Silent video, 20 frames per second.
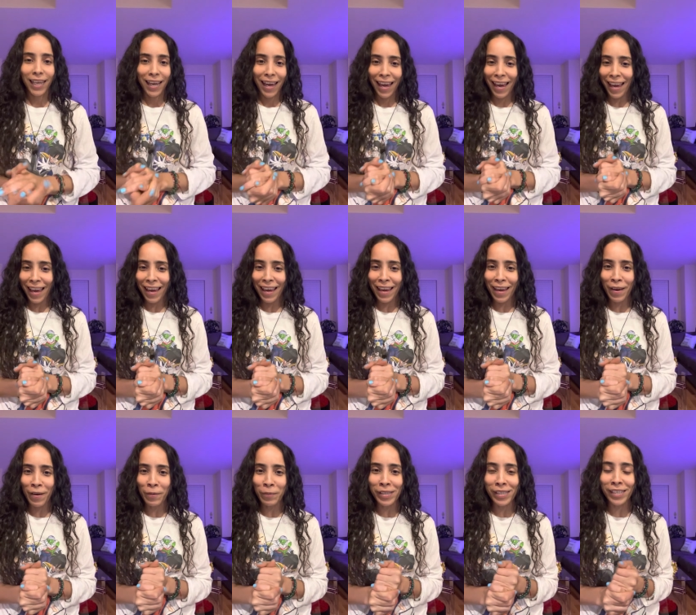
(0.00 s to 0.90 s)

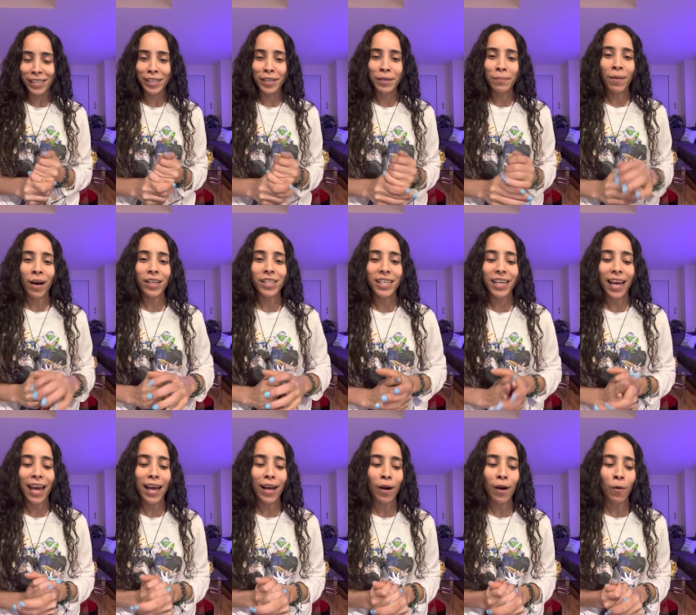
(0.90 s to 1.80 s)
Hey, what's good, Maji
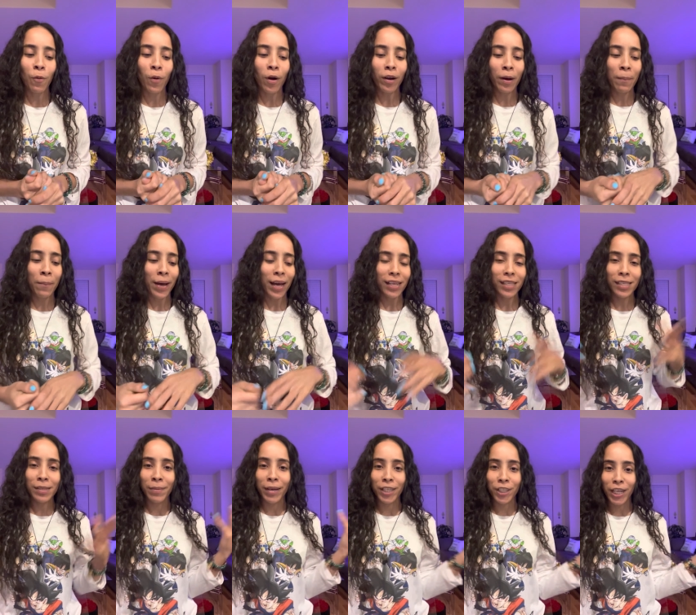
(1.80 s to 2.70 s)
gang? Welcome back
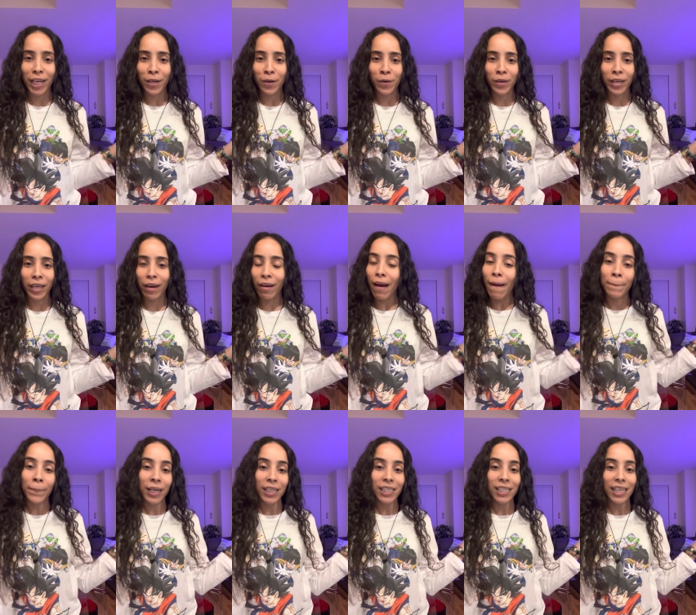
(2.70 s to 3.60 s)
to my channel here at
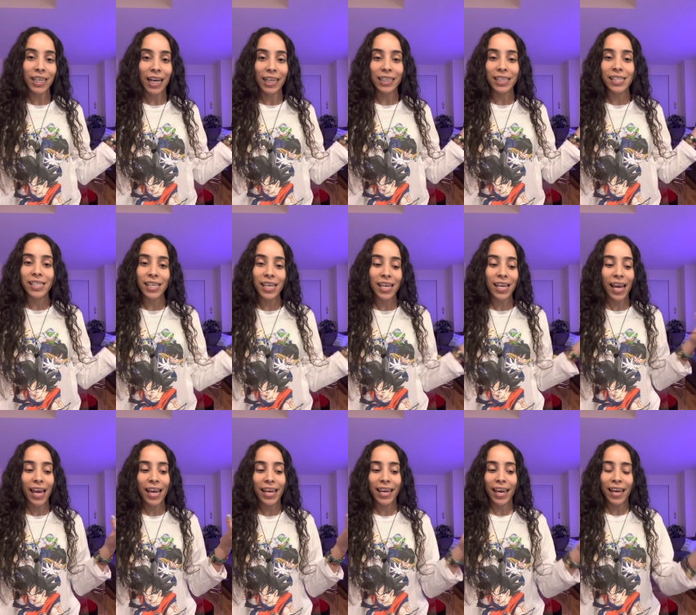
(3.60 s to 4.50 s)
Maji Got the
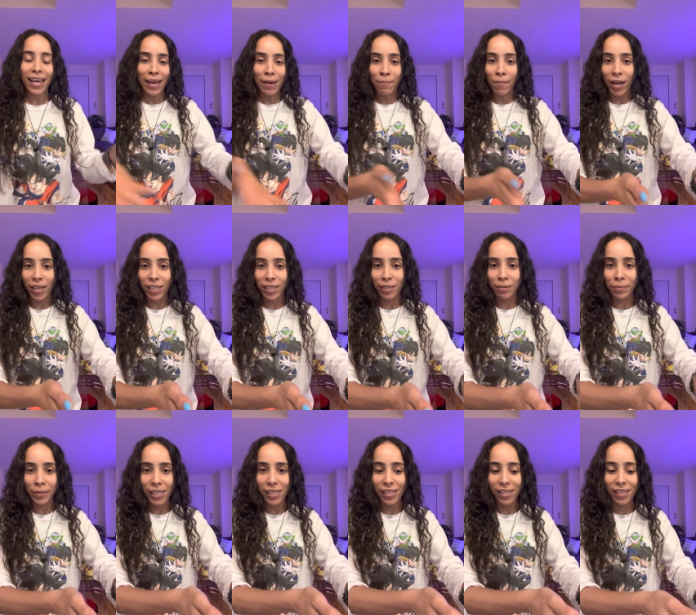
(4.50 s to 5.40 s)
Tea, aka Maji the
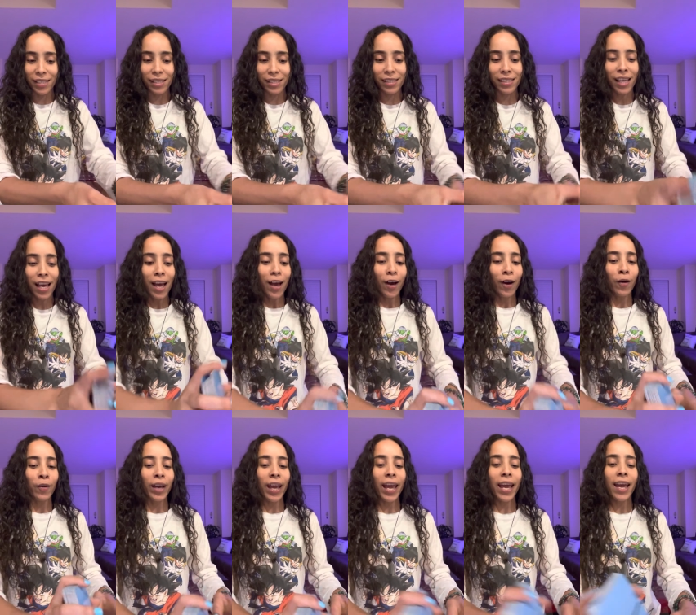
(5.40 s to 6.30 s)
Priestess.
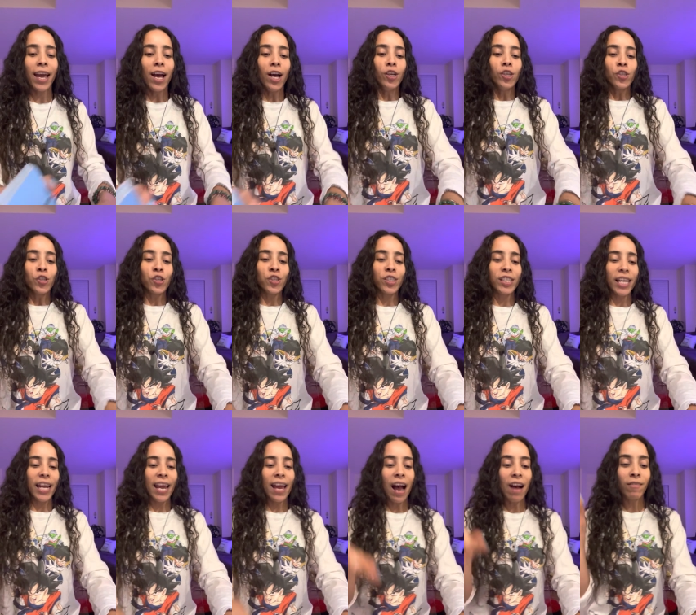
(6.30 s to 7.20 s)
Okay, so
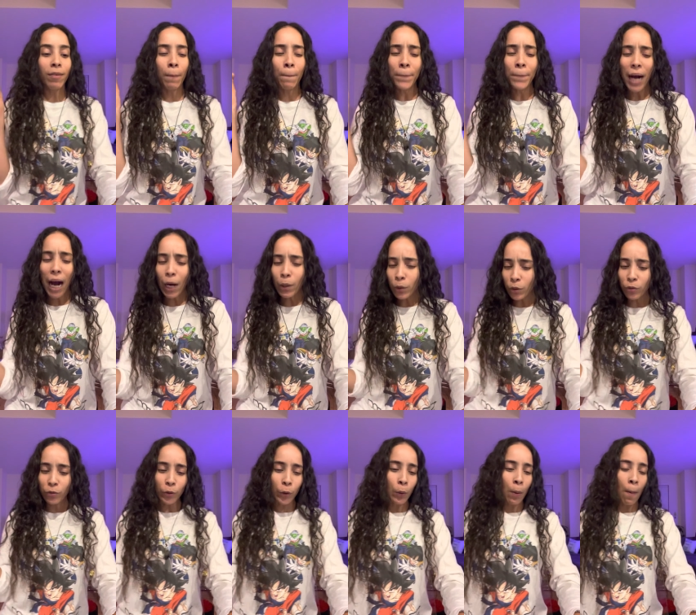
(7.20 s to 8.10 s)
today I have a
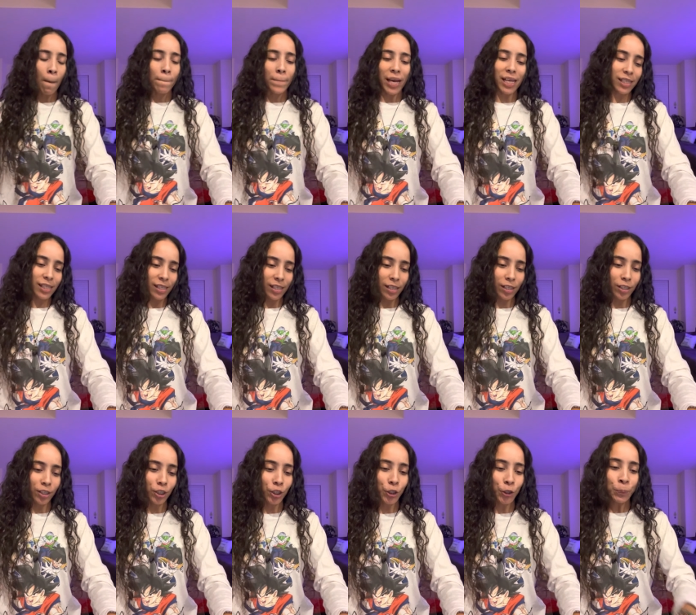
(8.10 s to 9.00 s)
powerful
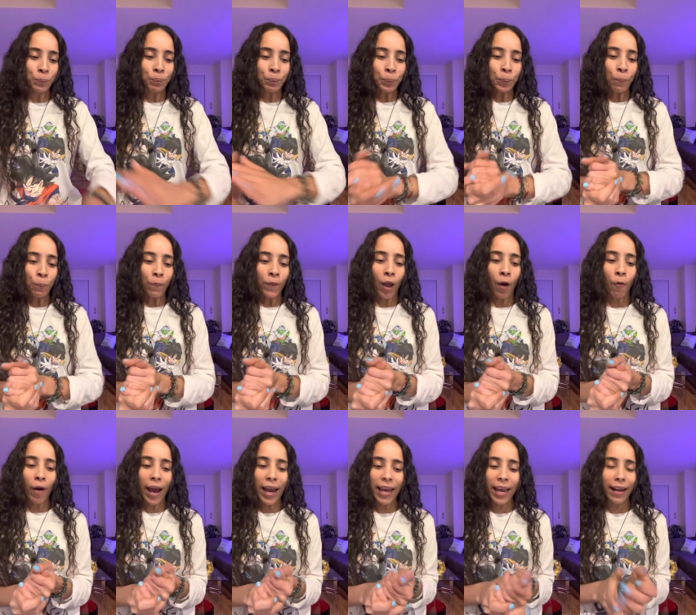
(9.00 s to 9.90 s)
message, all
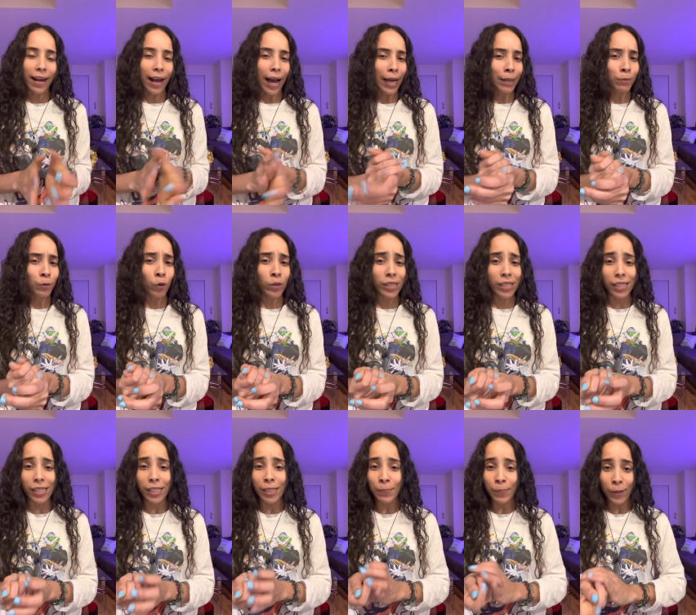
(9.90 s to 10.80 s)
right, and I'm going to
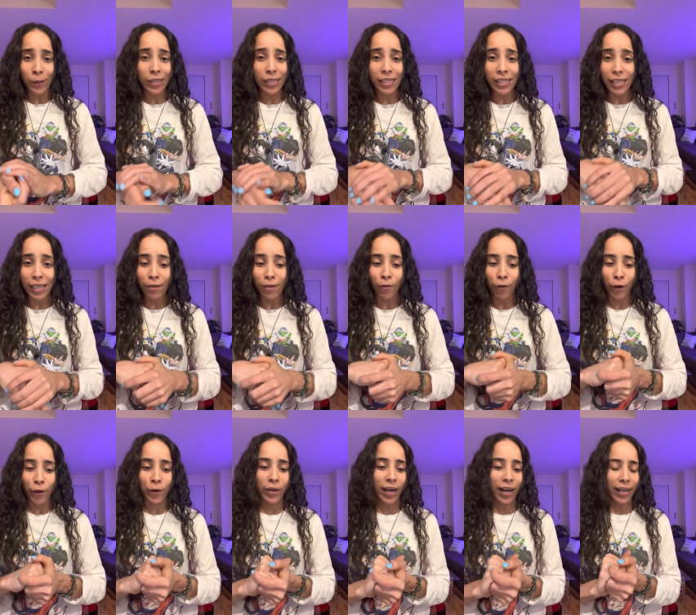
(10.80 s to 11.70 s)
spill the tea for
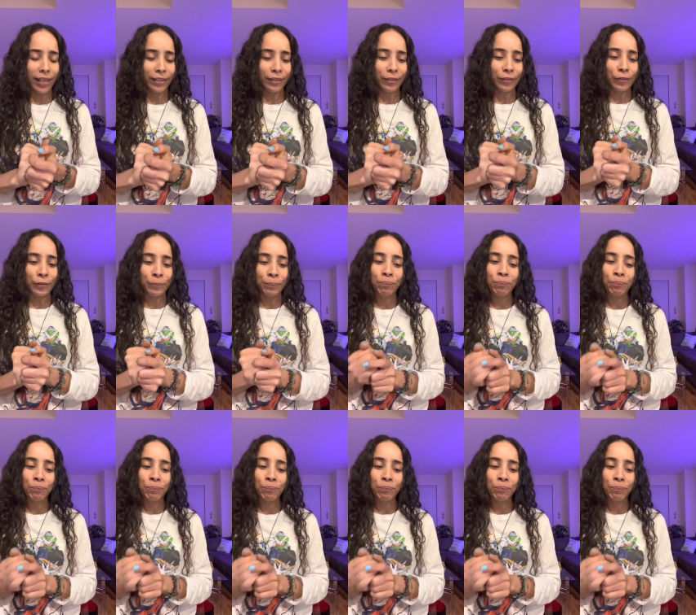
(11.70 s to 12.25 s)
you guys.